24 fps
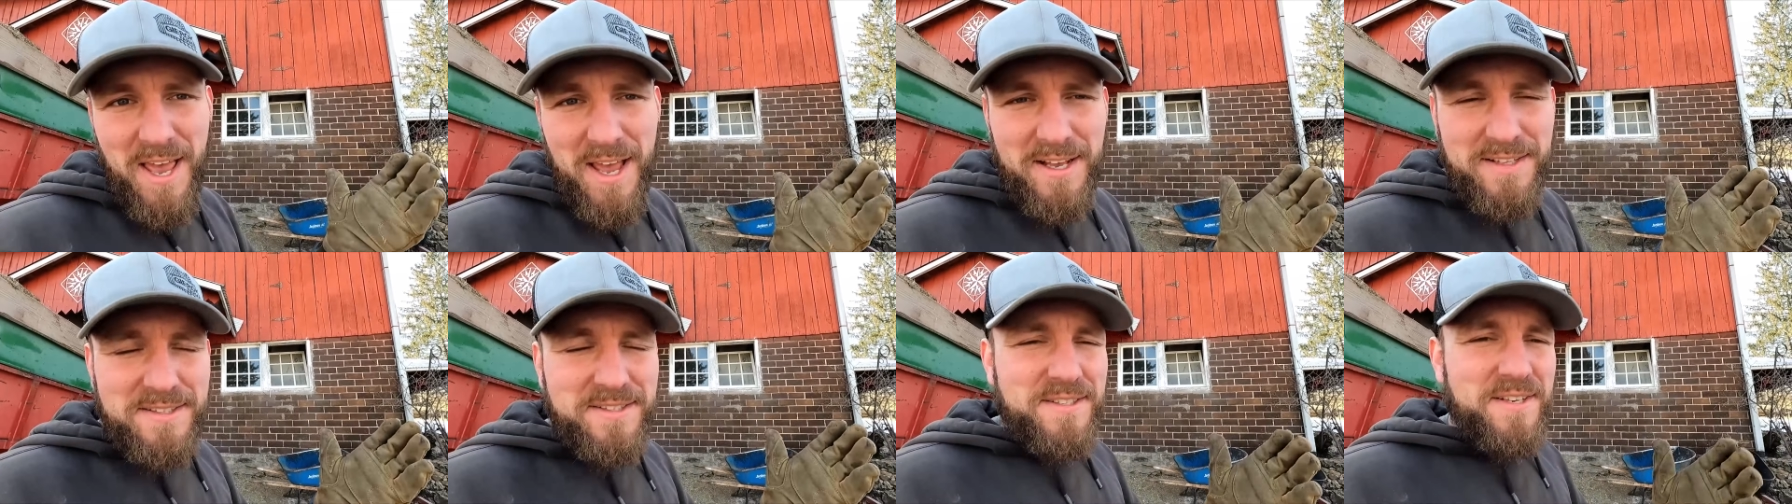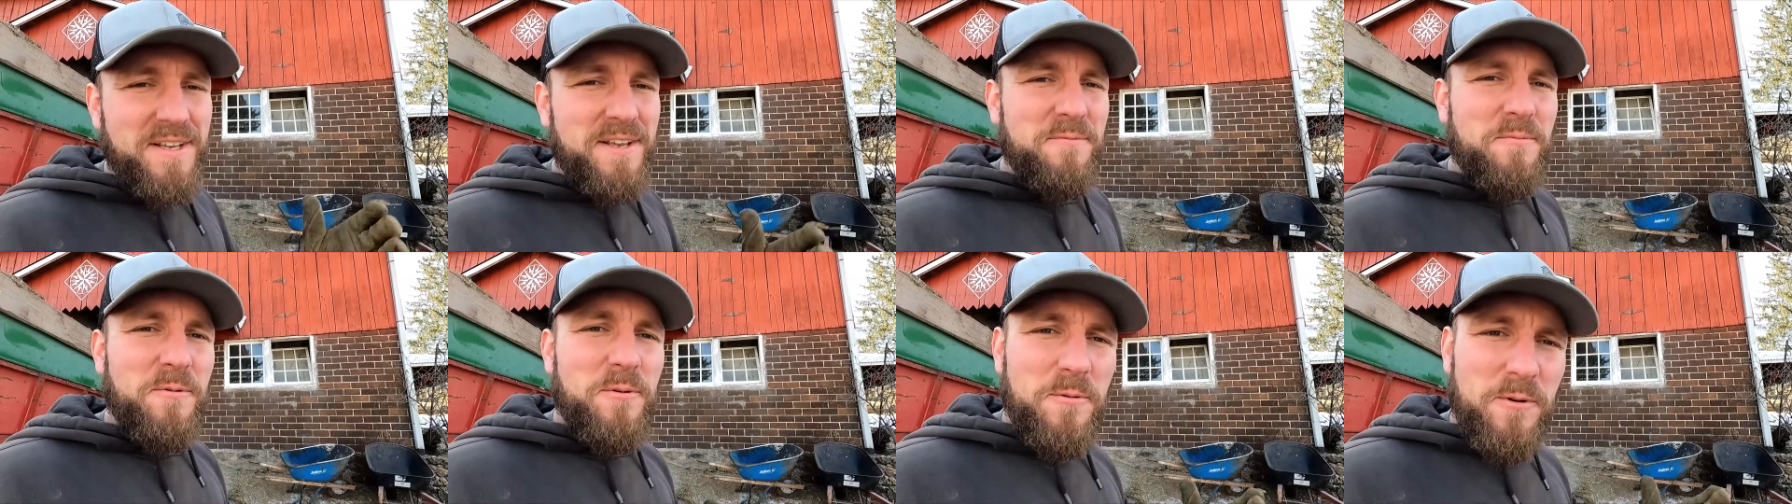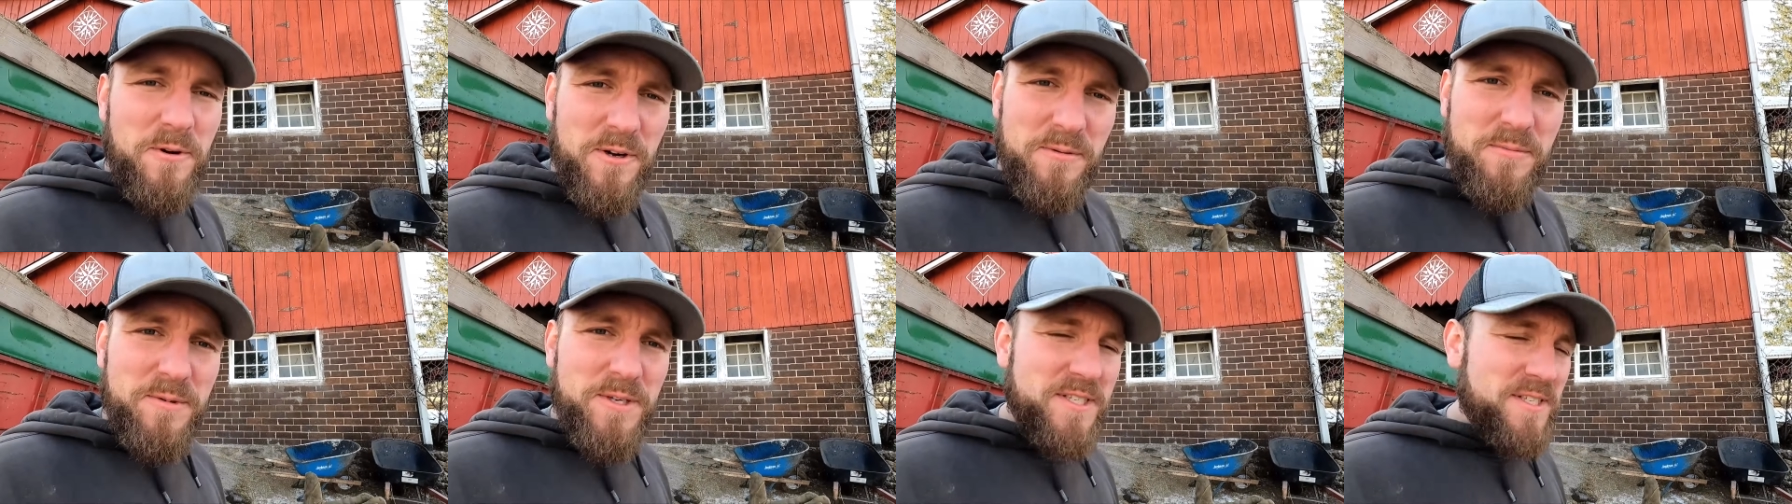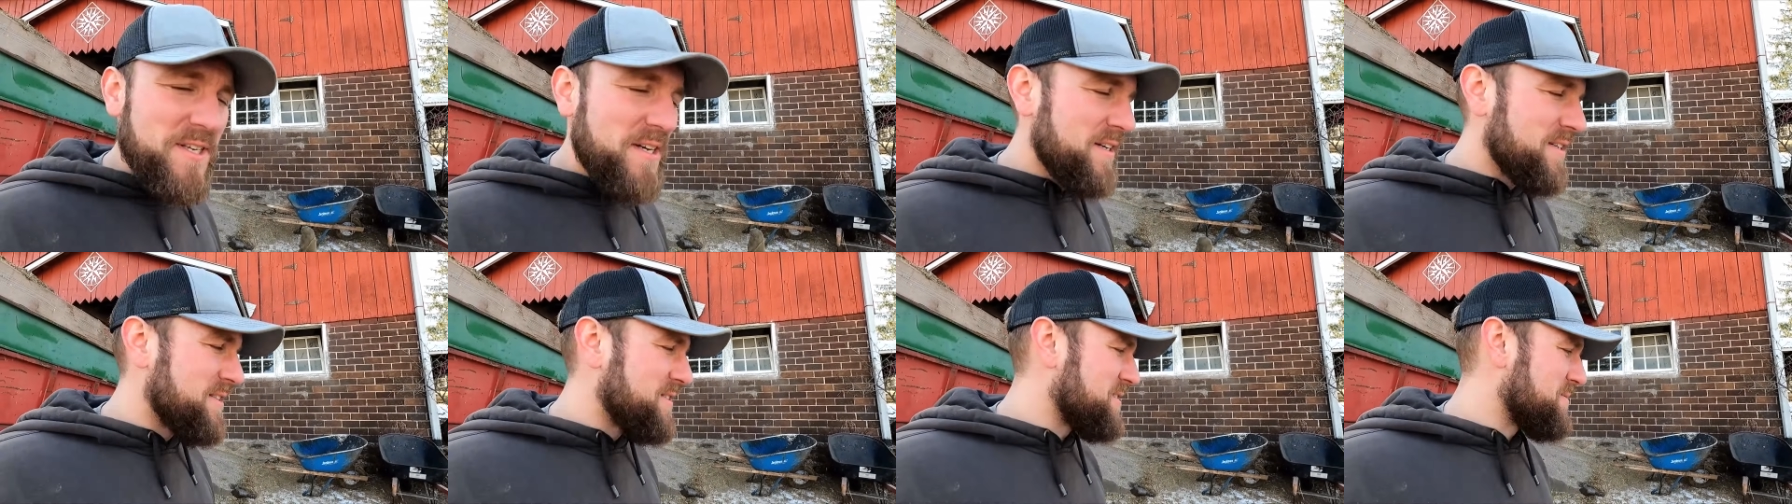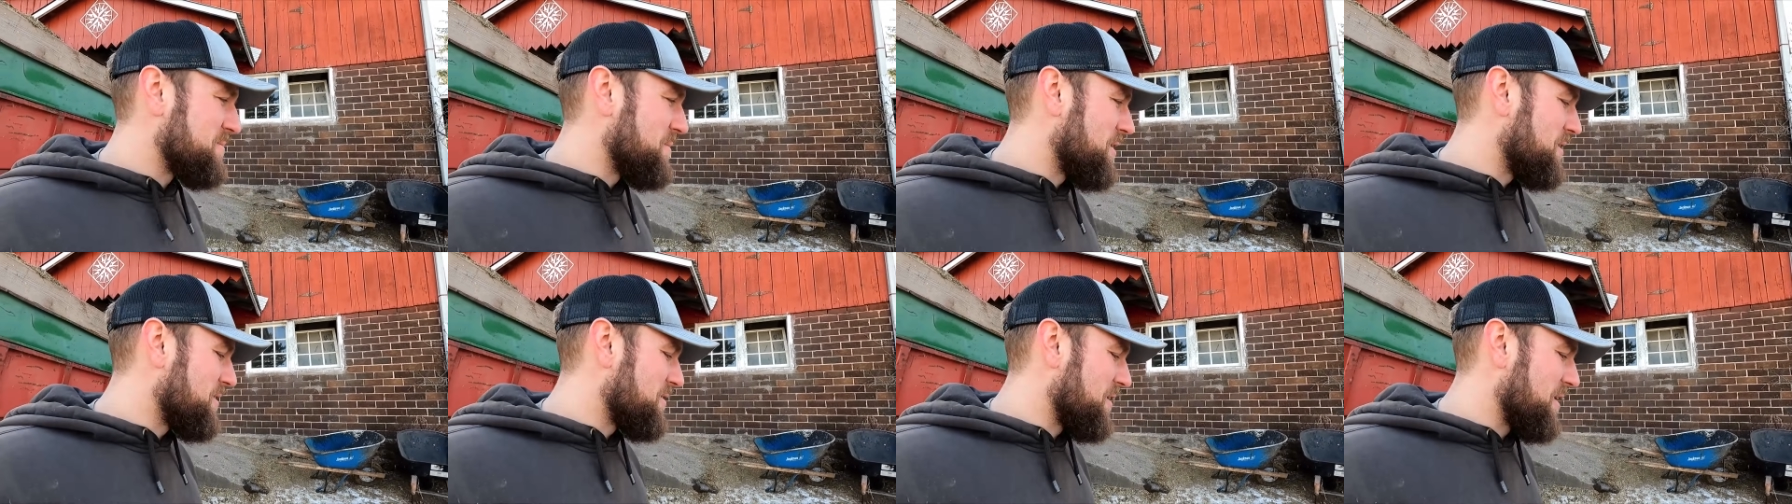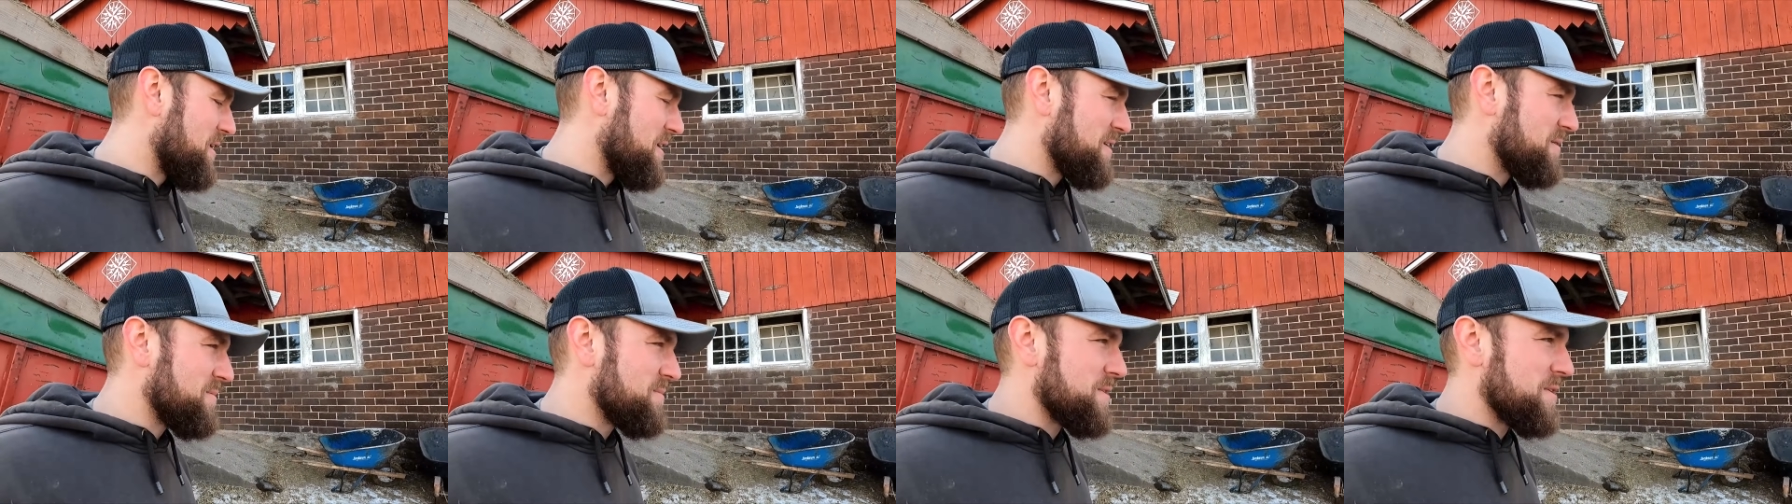hats, and we will be selling some other
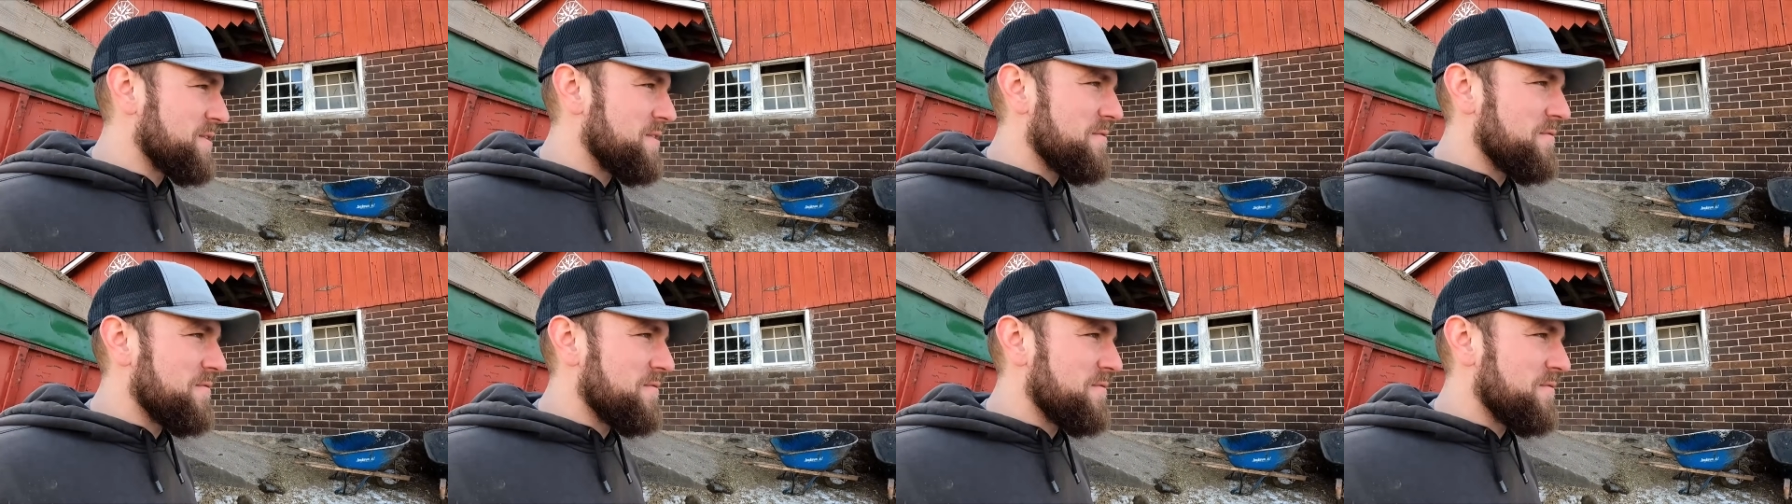items